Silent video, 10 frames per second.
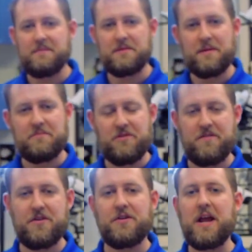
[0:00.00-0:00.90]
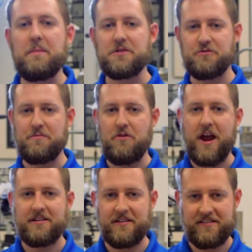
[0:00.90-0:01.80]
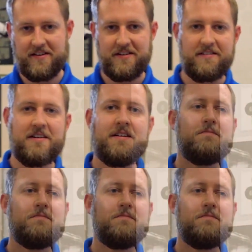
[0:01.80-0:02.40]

I'm a member of our chemistry practice here.